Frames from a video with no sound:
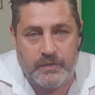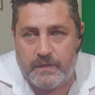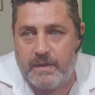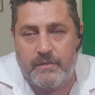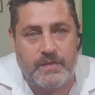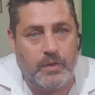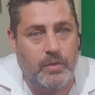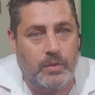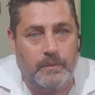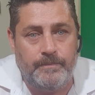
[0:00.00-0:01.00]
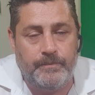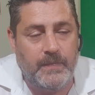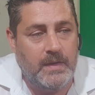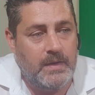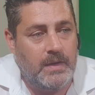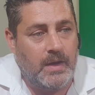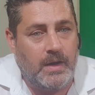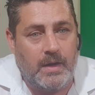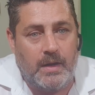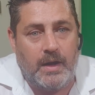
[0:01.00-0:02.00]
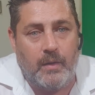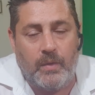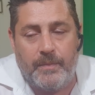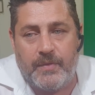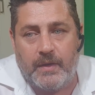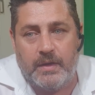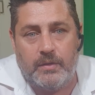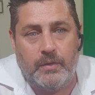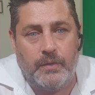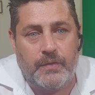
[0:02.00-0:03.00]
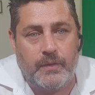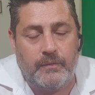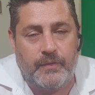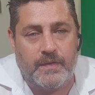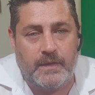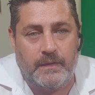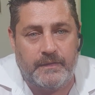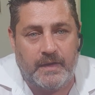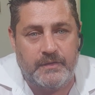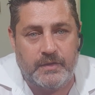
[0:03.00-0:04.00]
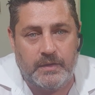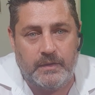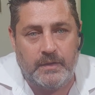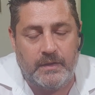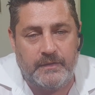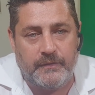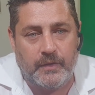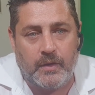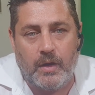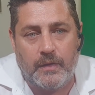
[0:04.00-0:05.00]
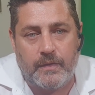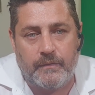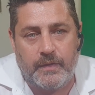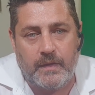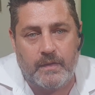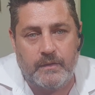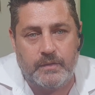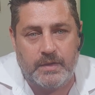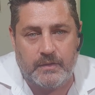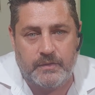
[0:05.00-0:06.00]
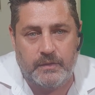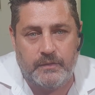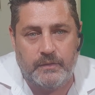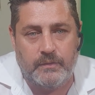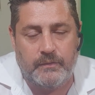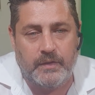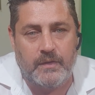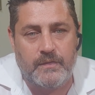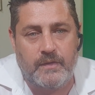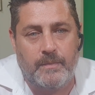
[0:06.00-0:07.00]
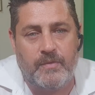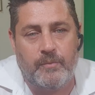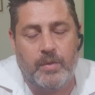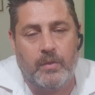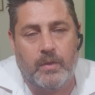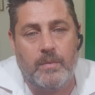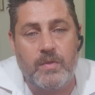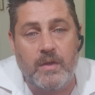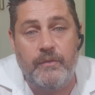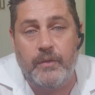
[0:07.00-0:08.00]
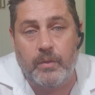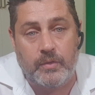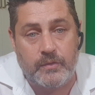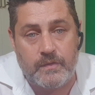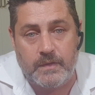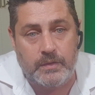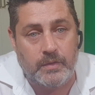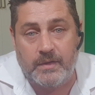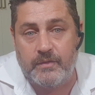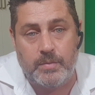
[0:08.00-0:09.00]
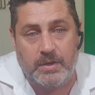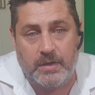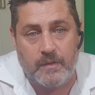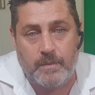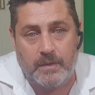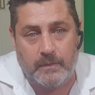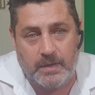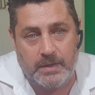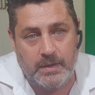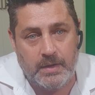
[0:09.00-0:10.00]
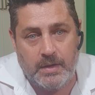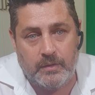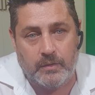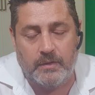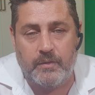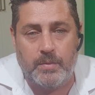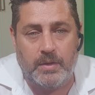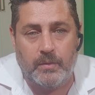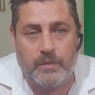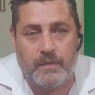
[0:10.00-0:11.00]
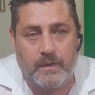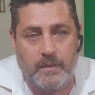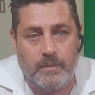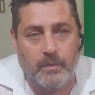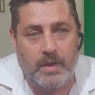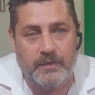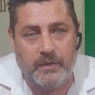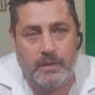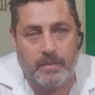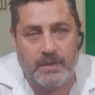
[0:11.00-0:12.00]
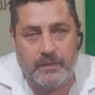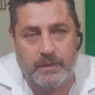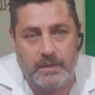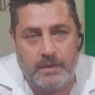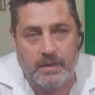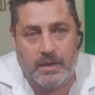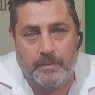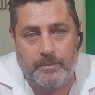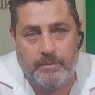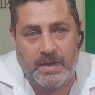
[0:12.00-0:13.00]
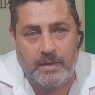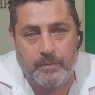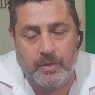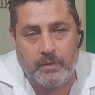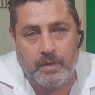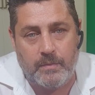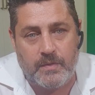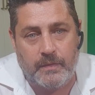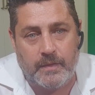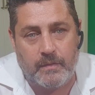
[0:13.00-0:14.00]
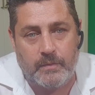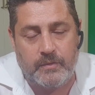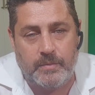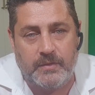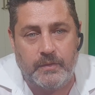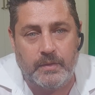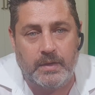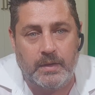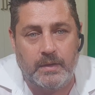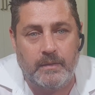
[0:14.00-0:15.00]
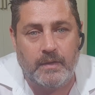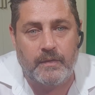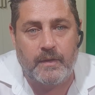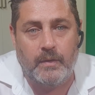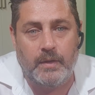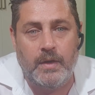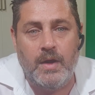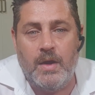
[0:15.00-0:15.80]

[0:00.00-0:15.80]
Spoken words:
Just give us a call. Our website includes sort of facilitation and different kinds of things, introduction to various types of programs. If you're interested, not everybody is, by the way. Not everybody wants to hear me rant on about the partner programs and things we should be doing and so on.